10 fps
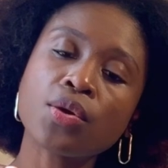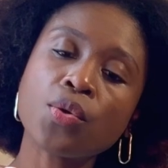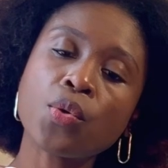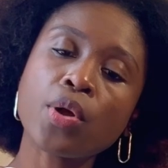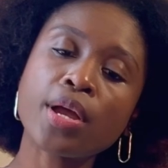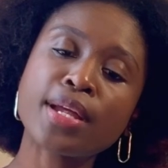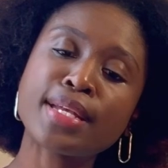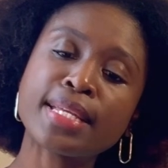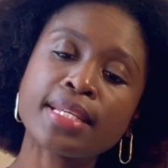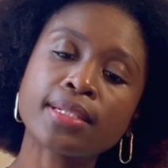our
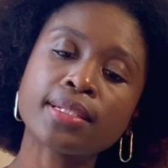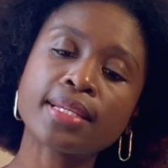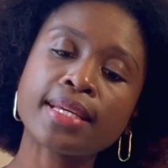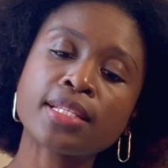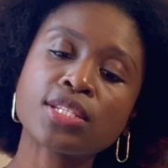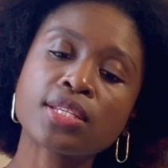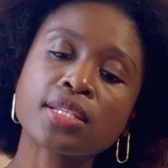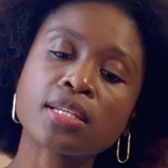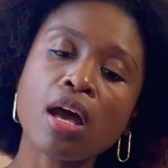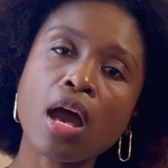needle into the
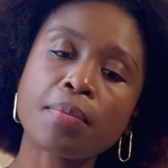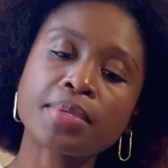top